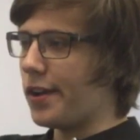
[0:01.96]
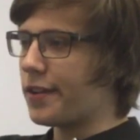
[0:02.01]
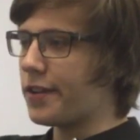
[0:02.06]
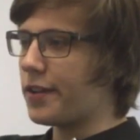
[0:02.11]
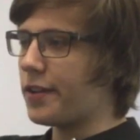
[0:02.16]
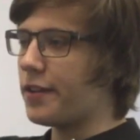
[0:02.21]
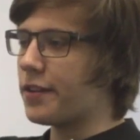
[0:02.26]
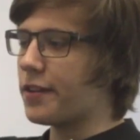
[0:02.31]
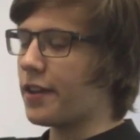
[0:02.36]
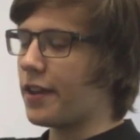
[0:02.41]

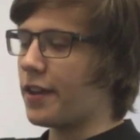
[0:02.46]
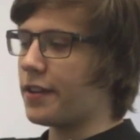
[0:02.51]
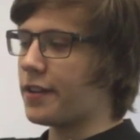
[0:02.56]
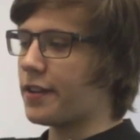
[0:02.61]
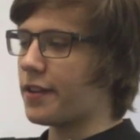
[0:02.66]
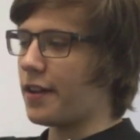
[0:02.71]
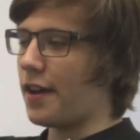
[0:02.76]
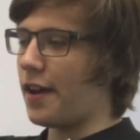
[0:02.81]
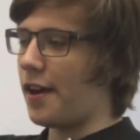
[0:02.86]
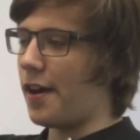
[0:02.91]
So
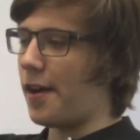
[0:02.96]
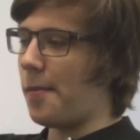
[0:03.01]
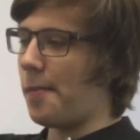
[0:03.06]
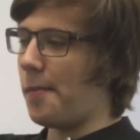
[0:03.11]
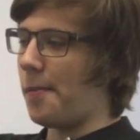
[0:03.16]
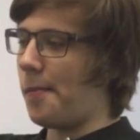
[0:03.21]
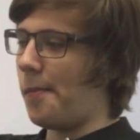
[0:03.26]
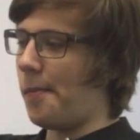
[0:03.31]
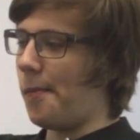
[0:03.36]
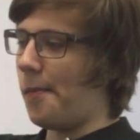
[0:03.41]
Newsdays,
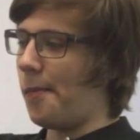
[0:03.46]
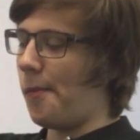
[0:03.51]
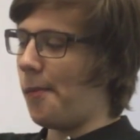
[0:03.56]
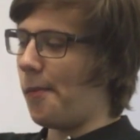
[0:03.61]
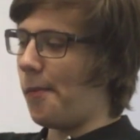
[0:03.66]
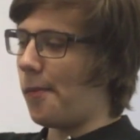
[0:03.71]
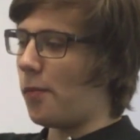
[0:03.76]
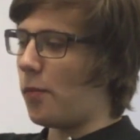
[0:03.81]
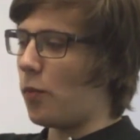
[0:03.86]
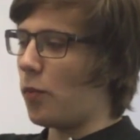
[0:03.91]

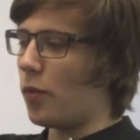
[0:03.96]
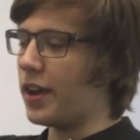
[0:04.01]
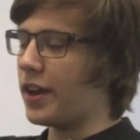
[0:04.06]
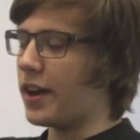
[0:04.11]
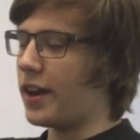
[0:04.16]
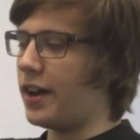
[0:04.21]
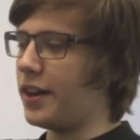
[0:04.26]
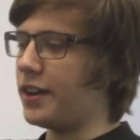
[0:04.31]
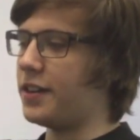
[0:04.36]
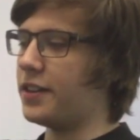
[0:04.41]
we
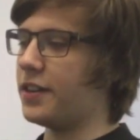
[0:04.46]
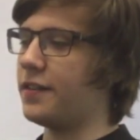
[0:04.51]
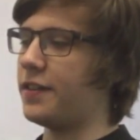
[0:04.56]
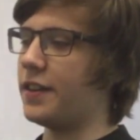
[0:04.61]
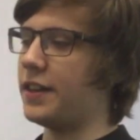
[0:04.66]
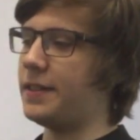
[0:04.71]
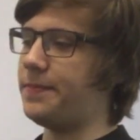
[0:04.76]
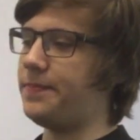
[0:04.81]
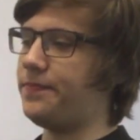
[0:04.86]
kind of